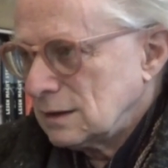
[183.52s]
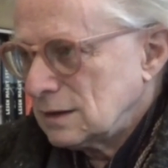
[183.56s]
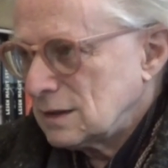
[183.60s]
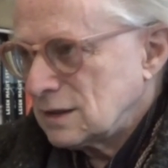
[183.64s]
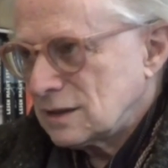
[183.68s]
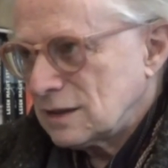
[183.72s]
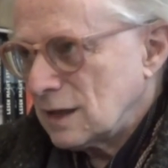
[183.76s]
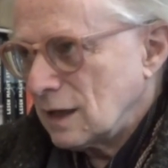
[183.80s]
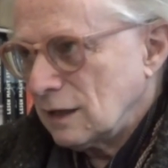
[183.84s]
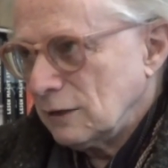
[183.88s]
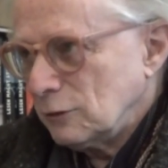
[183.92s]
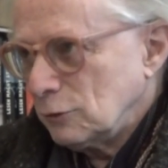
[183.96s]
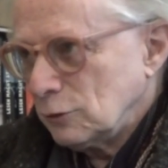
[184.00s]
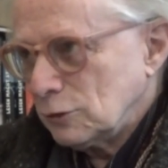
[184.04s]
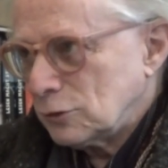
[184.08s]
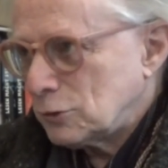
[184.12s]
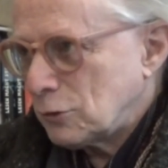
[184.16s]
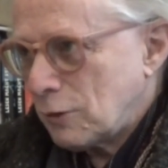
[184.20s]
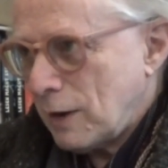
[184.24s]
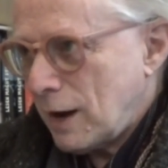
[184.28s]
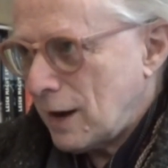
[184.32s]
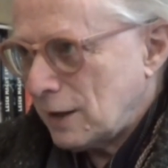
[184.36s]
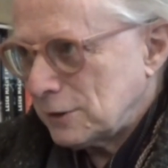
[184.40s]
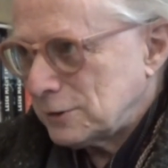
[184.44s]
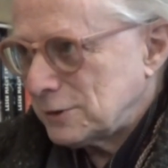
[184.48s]
sell you
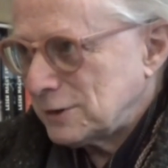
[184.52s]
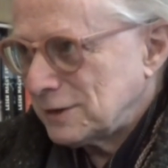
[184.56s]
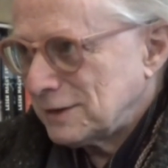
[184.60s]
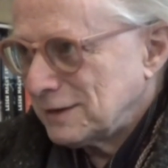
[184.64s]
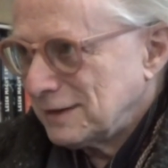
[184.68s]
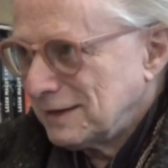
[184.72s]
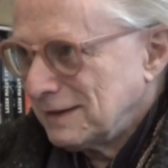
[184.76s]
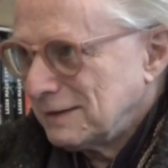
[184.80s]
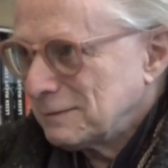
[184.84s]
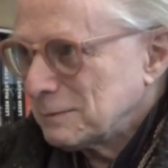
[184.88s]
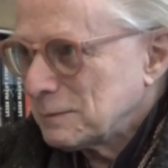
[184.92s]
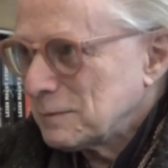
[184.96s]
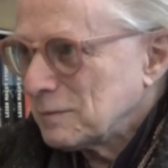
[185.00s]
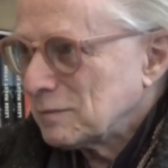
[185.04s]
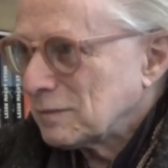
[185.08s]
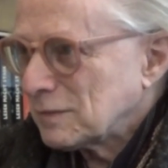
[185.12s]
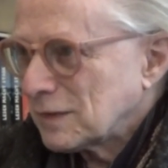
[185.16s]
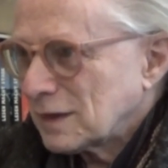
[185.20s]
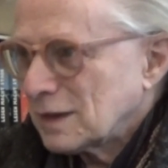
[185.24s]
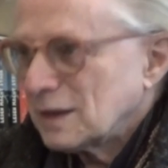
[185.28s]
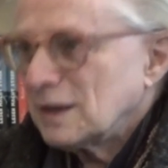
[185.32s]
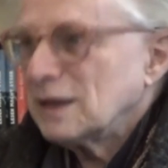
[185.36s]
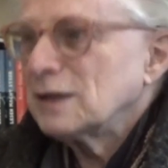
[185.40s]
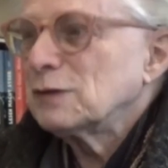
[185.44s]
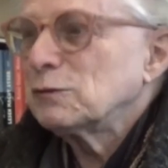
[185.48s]
trash.
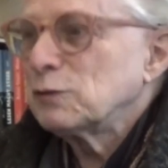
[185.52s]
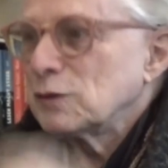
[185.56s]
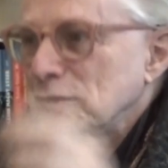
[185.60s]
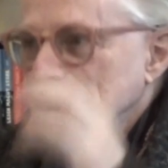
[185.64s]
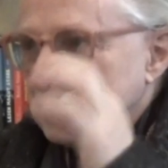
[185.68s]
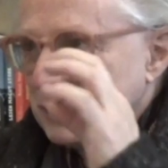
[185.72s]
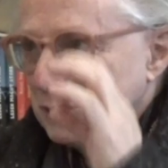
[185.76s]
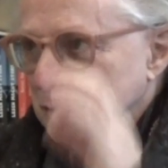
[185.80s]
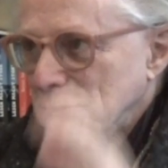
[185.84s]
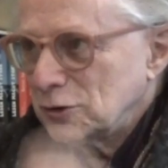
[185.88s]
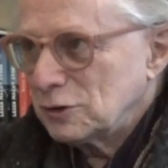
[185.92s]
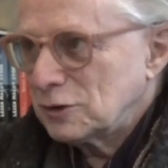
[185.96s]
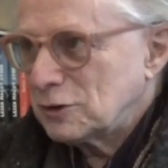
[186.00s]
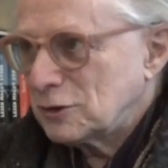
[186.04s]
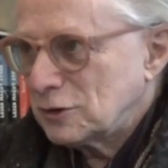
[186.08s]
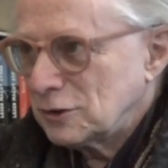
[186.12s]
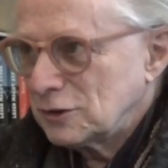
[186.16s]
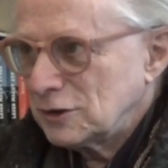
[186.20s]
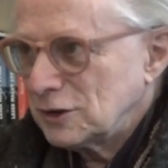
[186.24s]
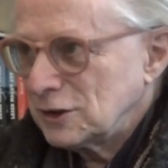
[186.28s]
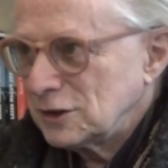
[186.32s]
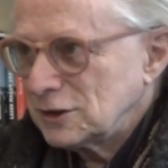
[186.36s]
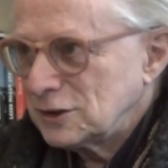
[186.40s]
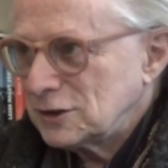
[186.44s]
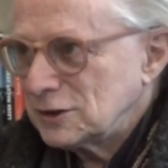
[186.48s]
It was in good
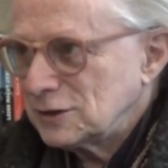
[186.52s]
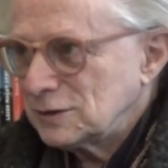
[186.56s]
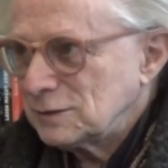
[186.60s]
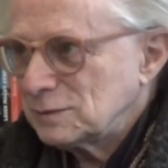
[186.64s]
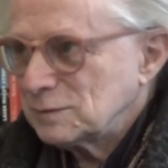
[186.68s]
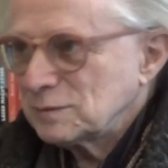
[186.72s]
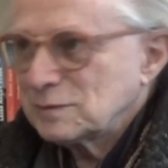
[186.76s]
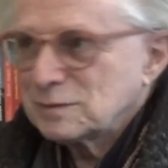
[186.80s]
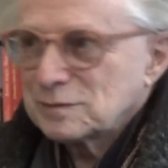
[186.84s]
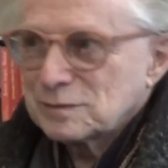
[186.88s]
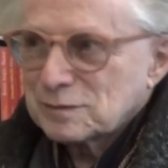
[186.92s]
condition,